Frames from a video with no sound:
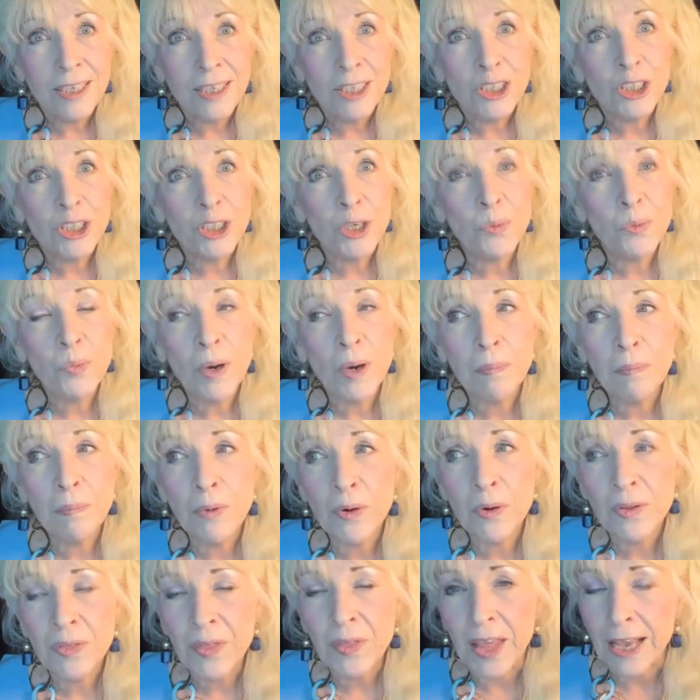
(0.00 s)
So, one
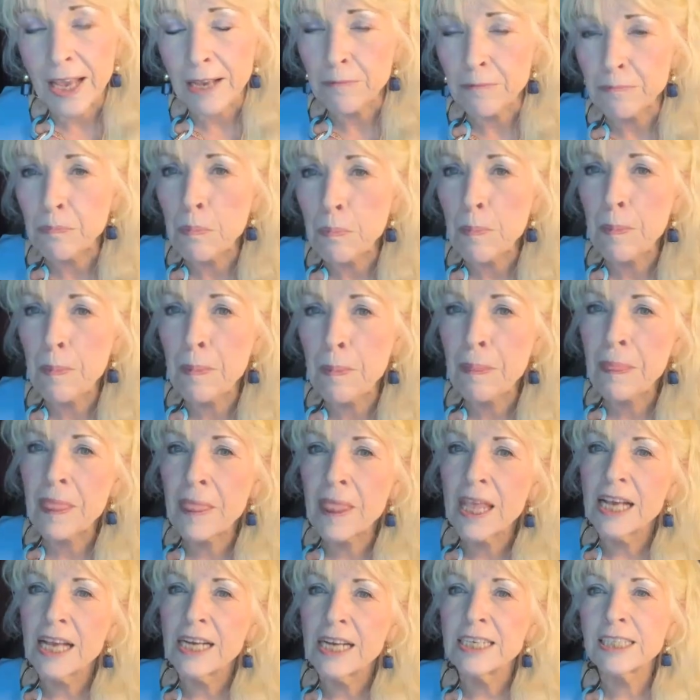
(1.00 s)
more thing.
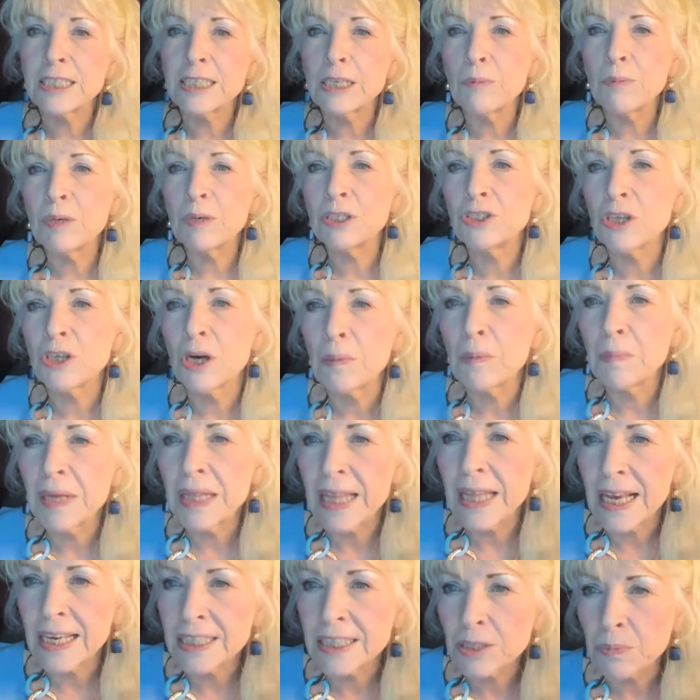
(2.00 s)
Someone told me
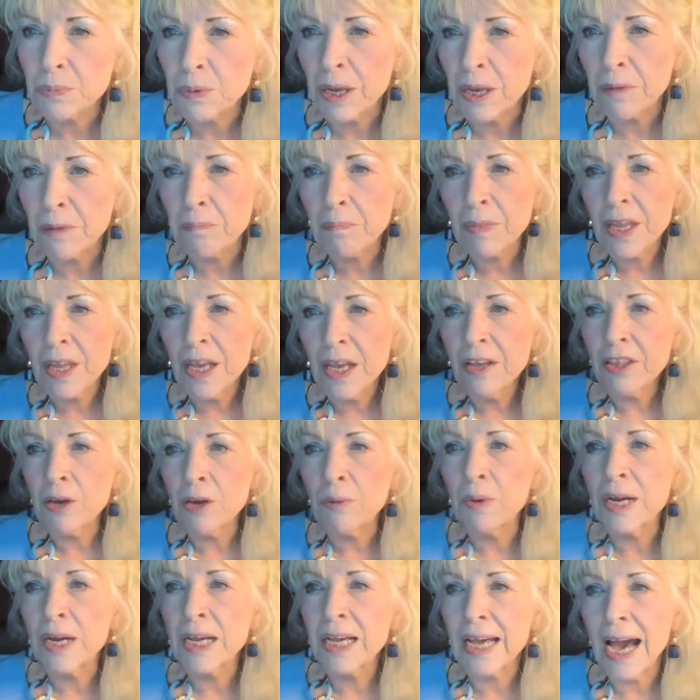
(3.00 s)
last week
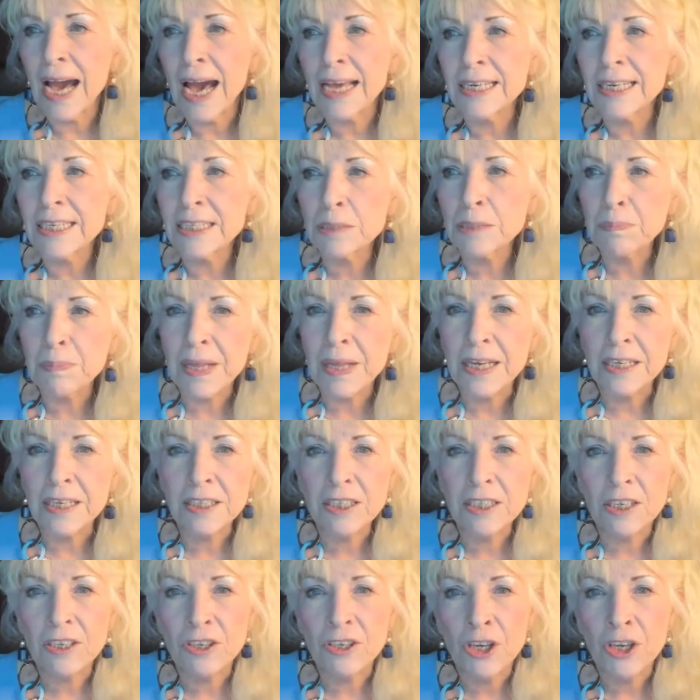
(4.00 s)
that what God has
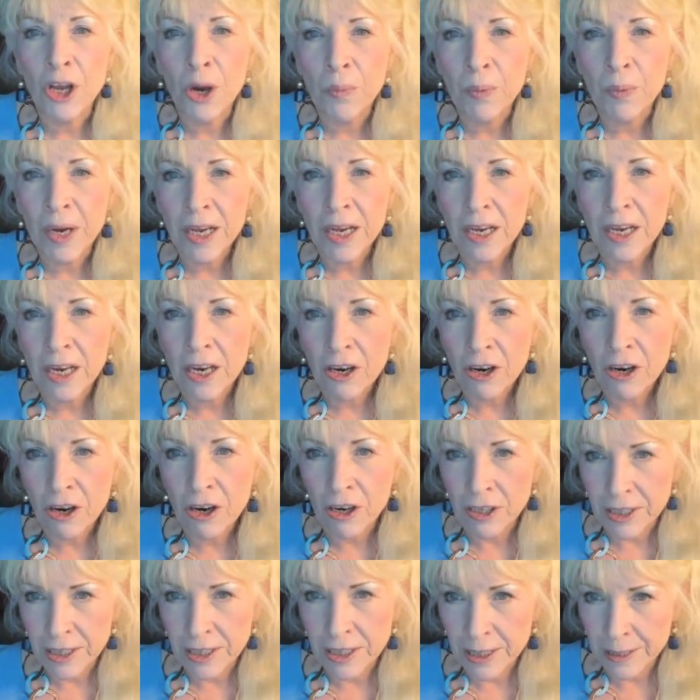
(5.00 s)
blessed, no one can
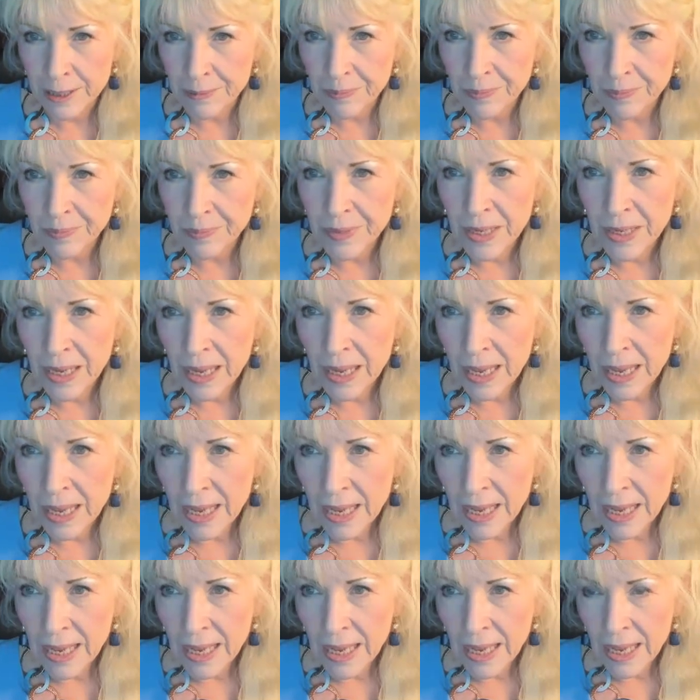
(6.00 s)
curse.
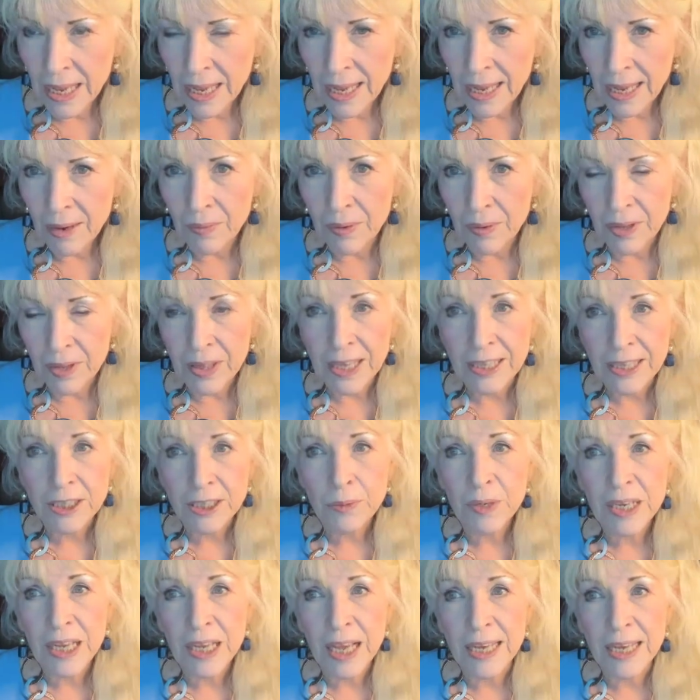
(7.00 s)
Well,
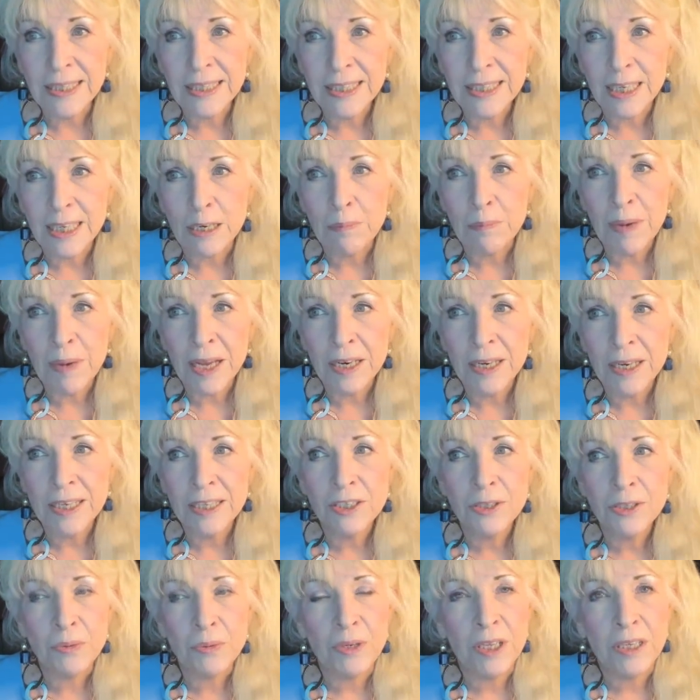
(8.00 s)
that's what God said about
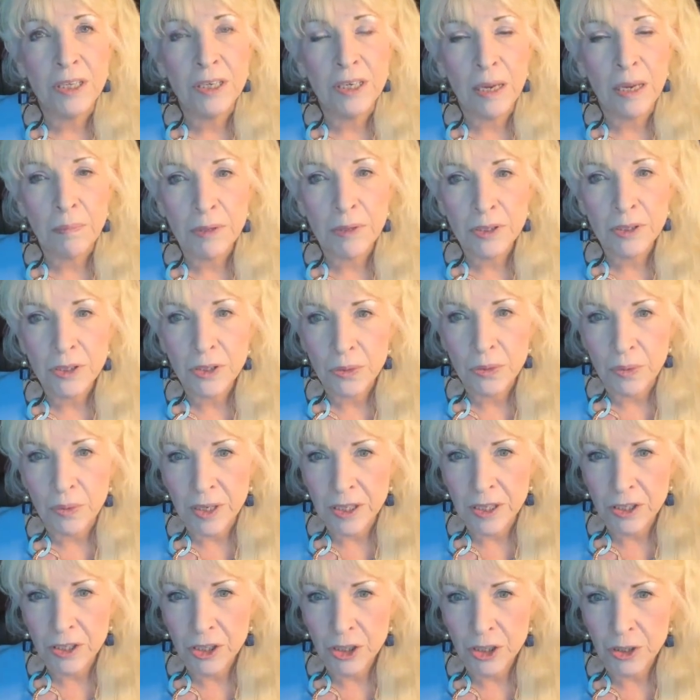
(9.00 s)
Israel in Numbers
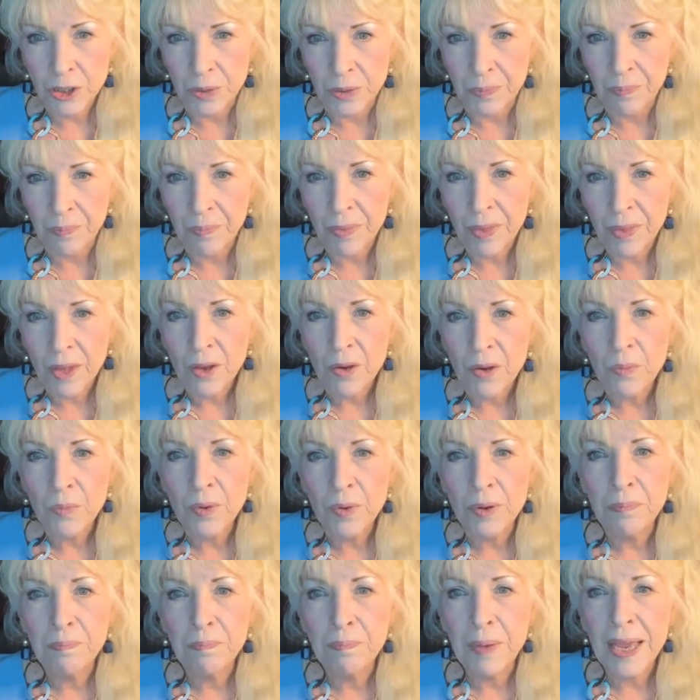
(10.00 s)
22
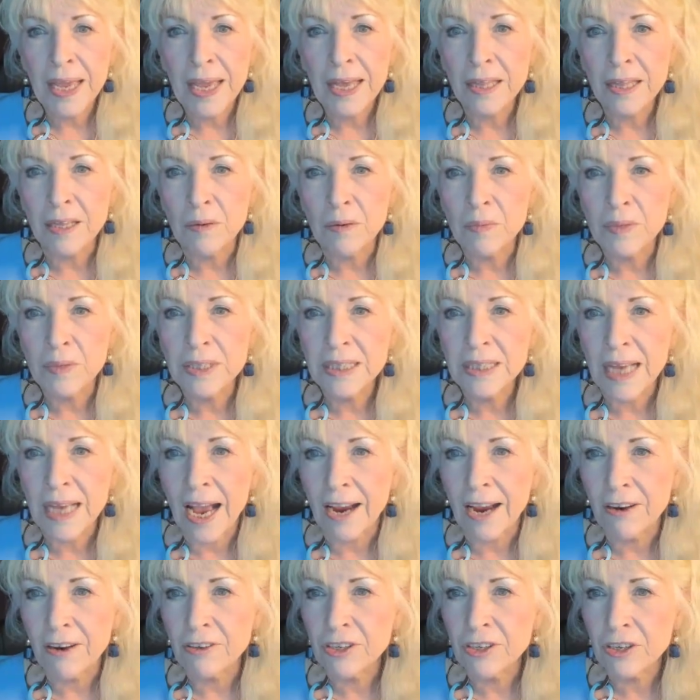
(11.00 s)
when Balaam was
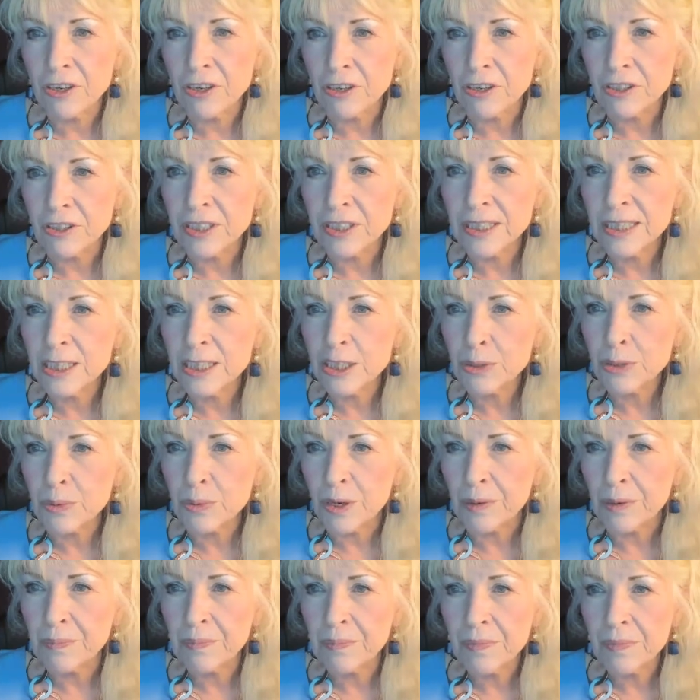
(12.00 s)
hired to curse
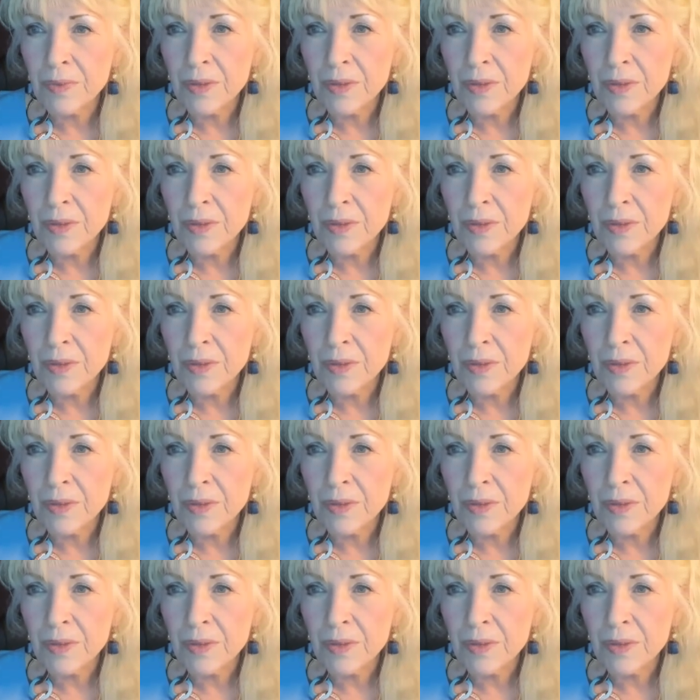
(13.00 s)
Israel.